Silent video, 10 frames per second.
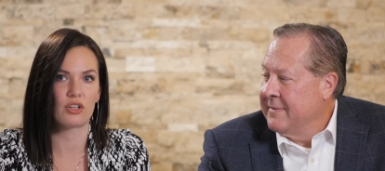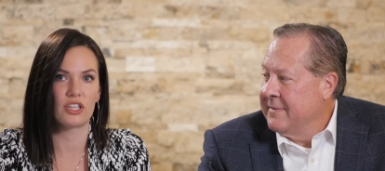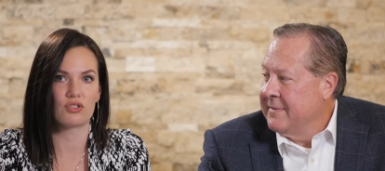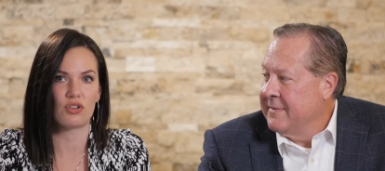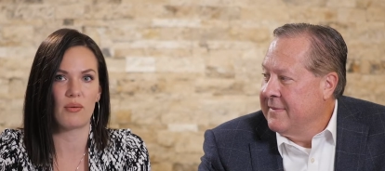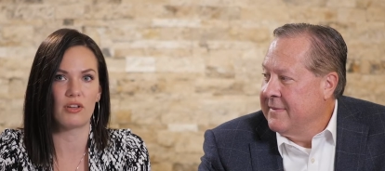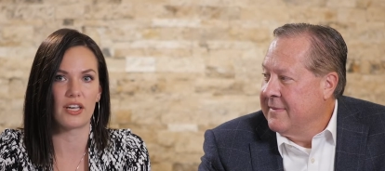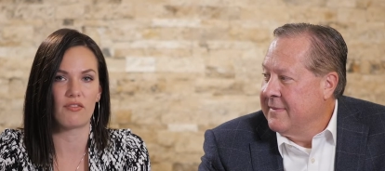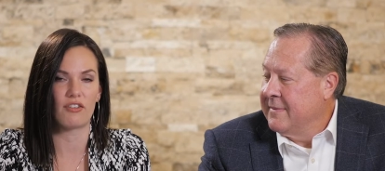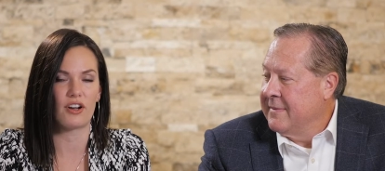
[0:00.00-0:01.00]
Speaker 1: really
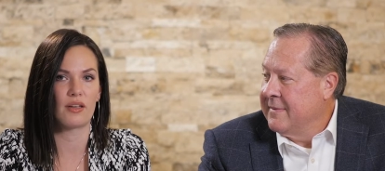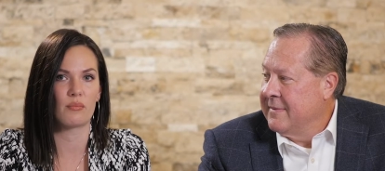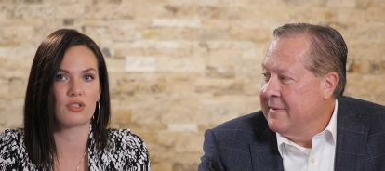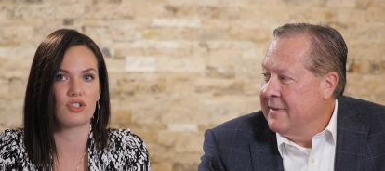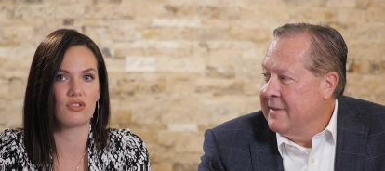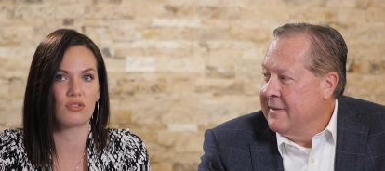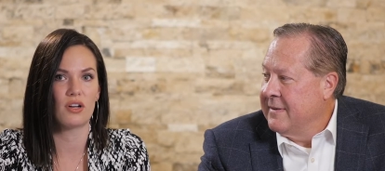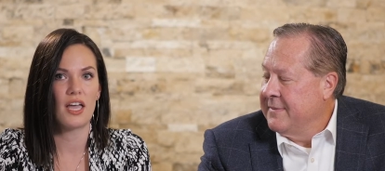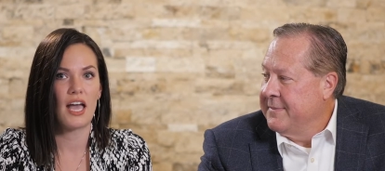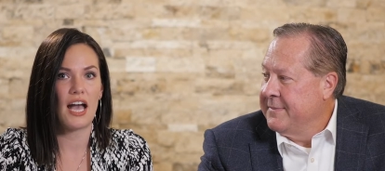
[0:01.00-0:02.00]
troubling for him
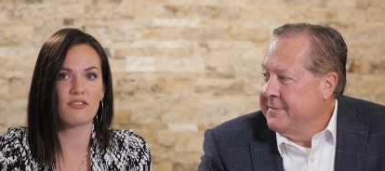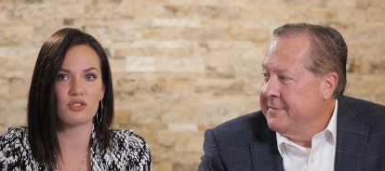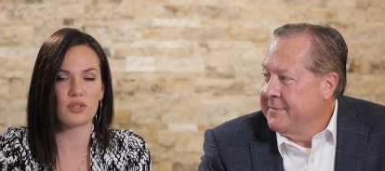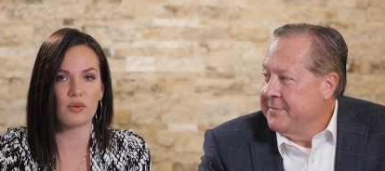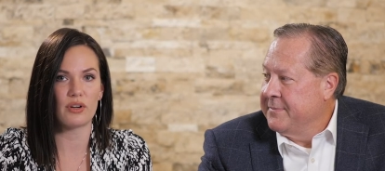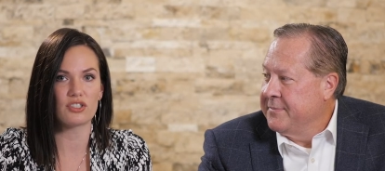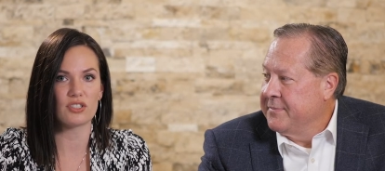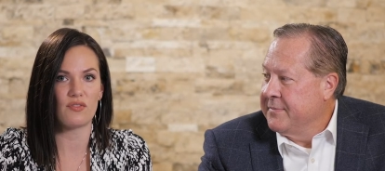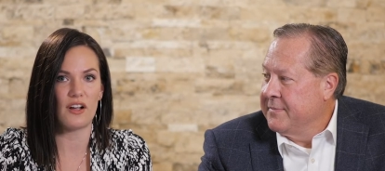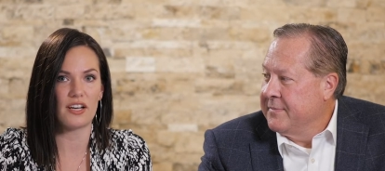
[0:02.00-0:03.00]
to have to rearrange
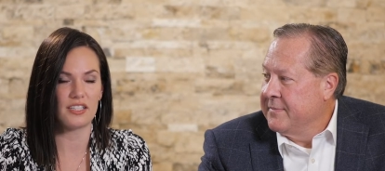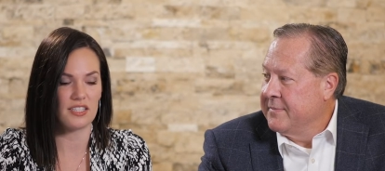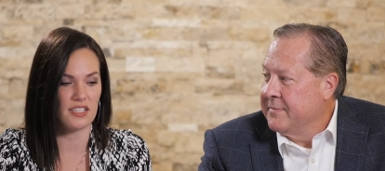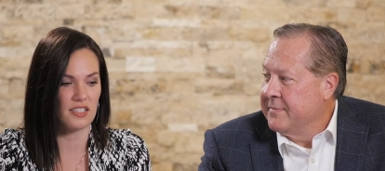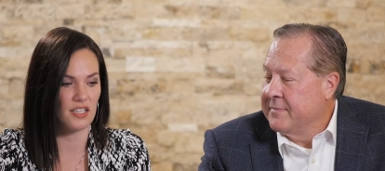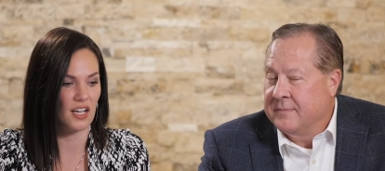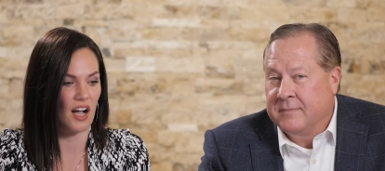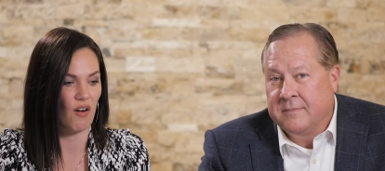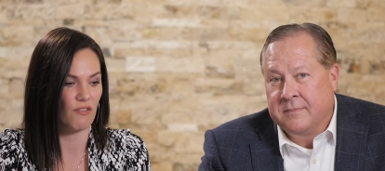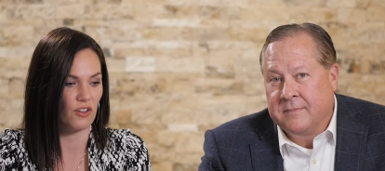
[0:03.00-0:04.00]
his finances to
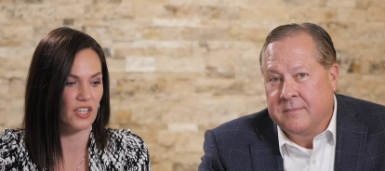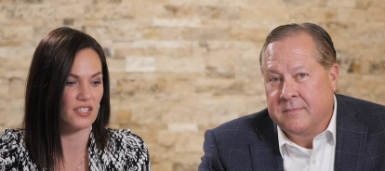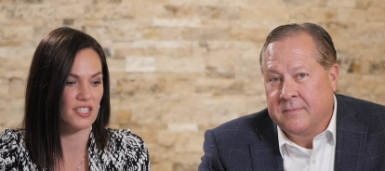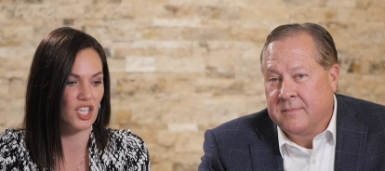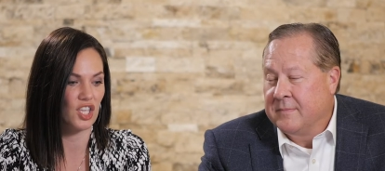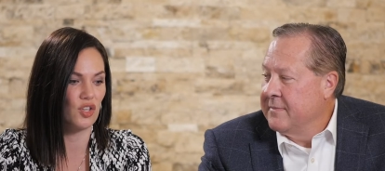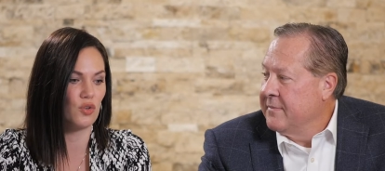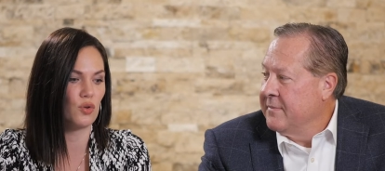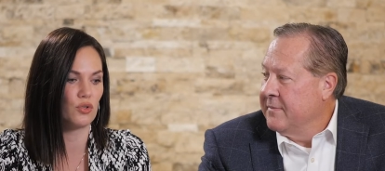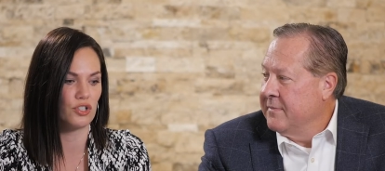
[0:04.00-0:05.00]
account for this
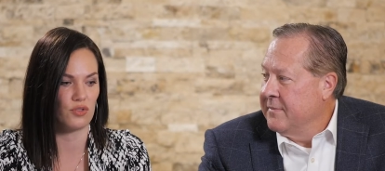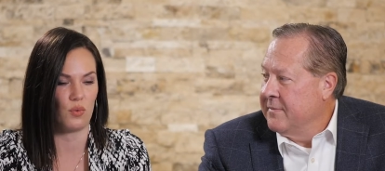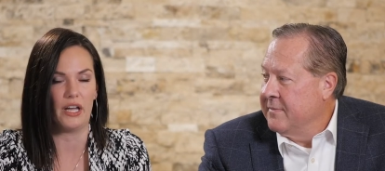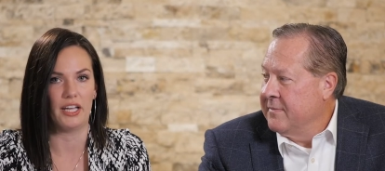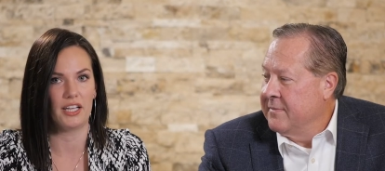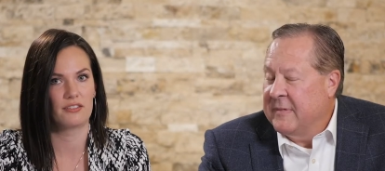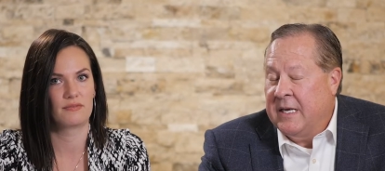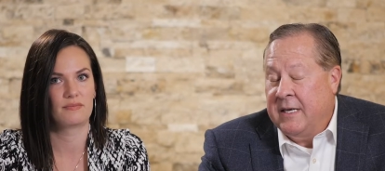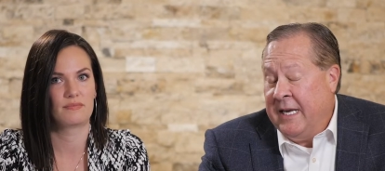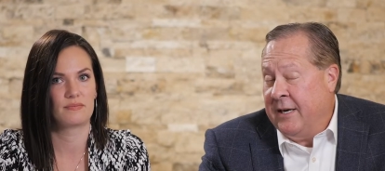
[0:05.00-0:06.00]
huge swing.
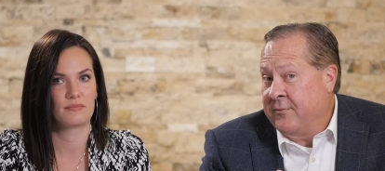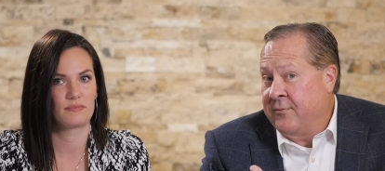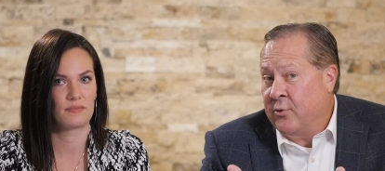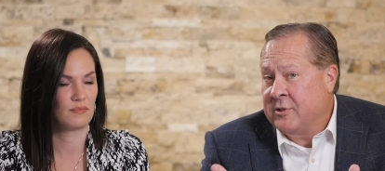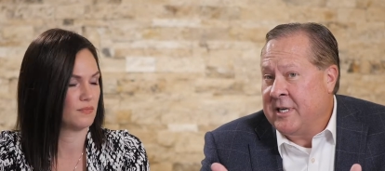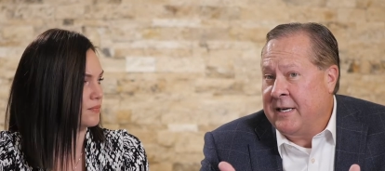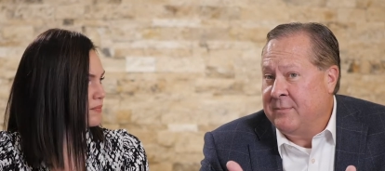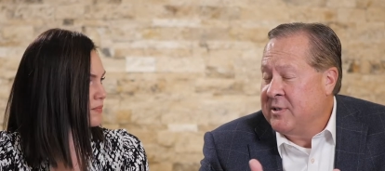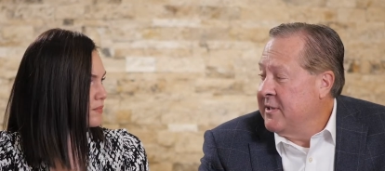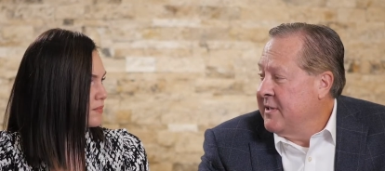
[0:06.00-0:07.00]
Speaker 2: Yeah, four
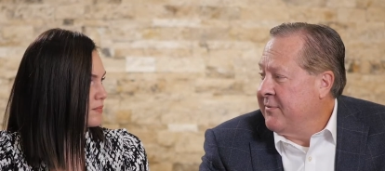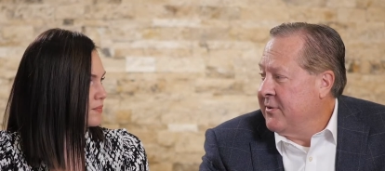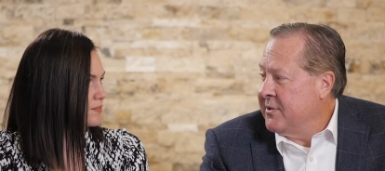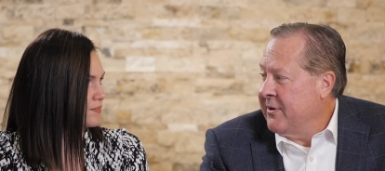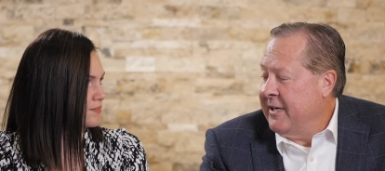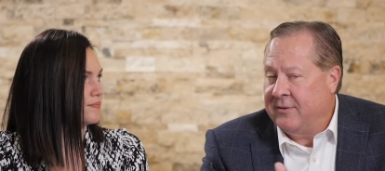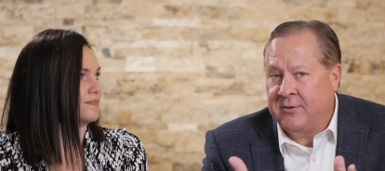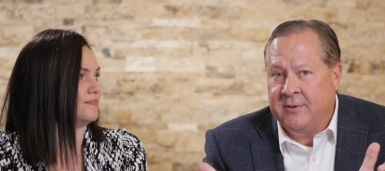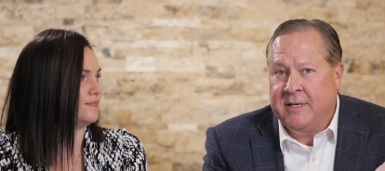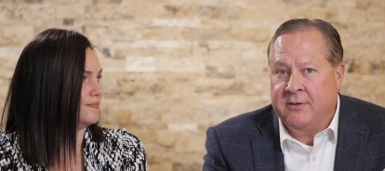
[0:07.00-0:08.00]
times the difference,
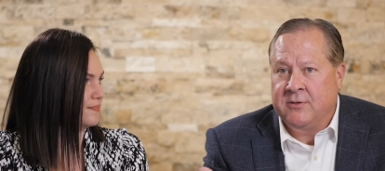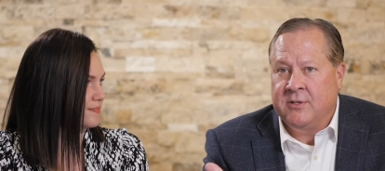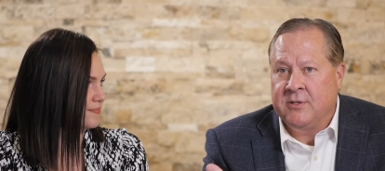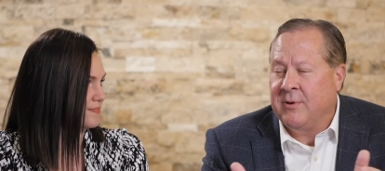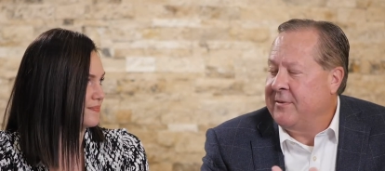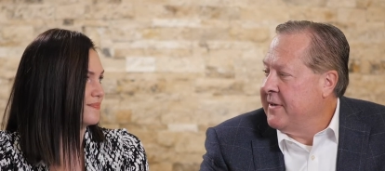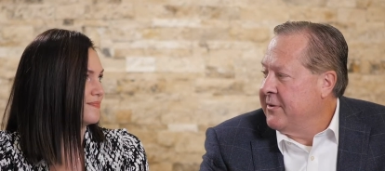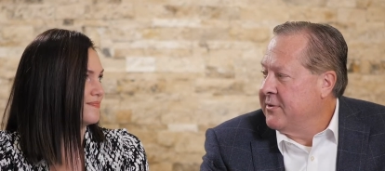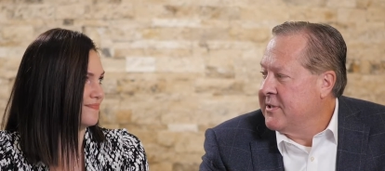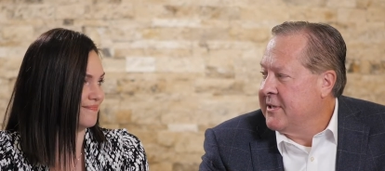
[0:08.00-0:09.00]
right? 300 to
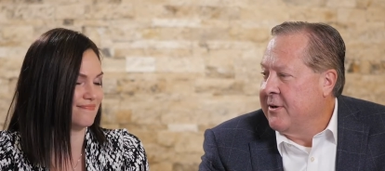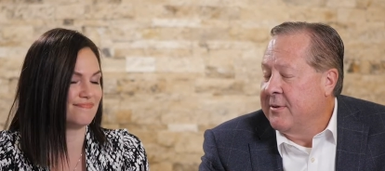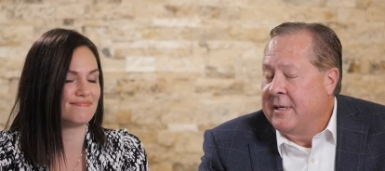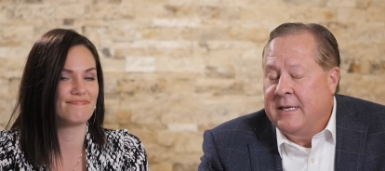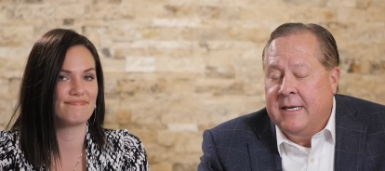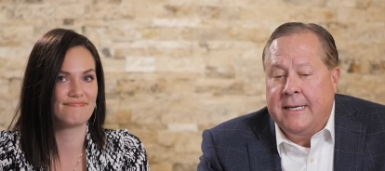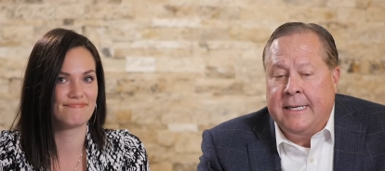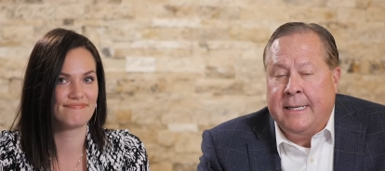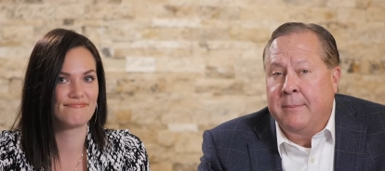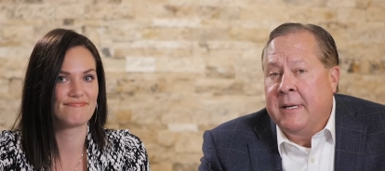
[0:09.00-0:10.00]
1200. So, mm-hmm.
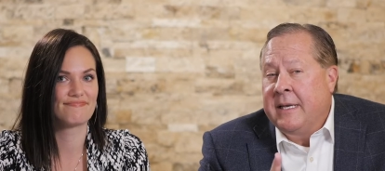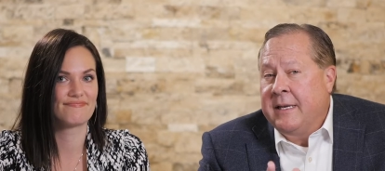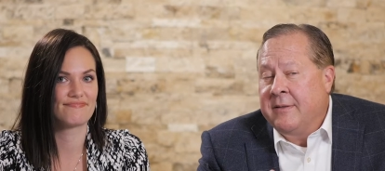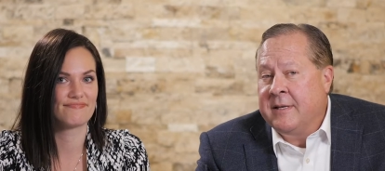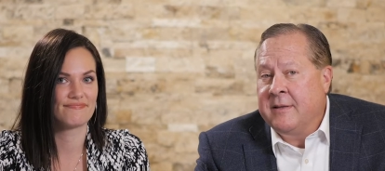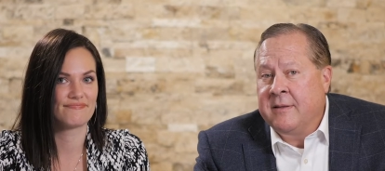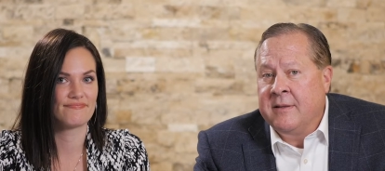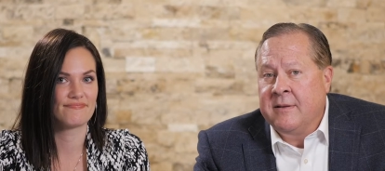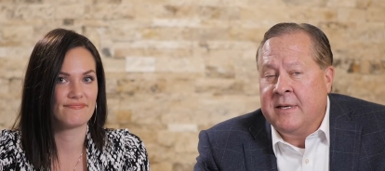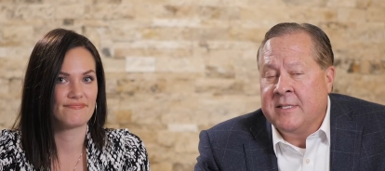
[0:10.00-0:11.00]
uh,
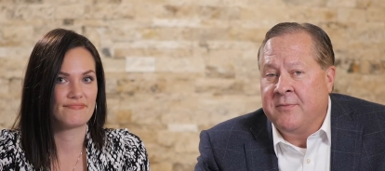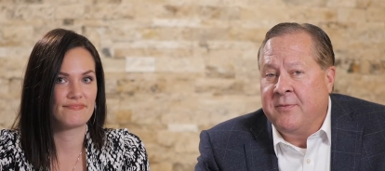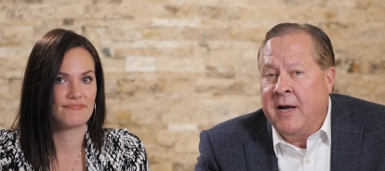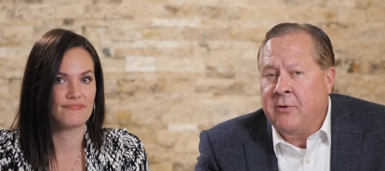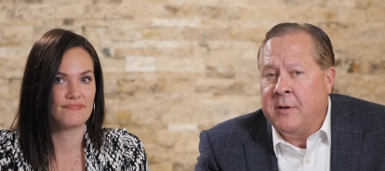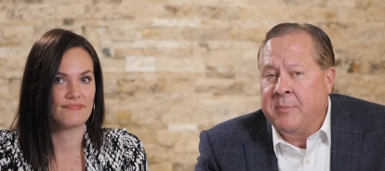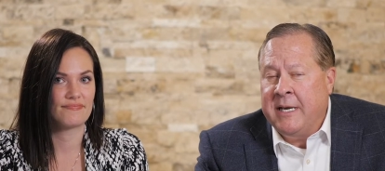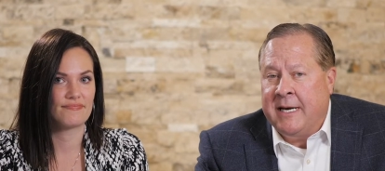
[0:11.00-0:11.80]
the, as a follow up, he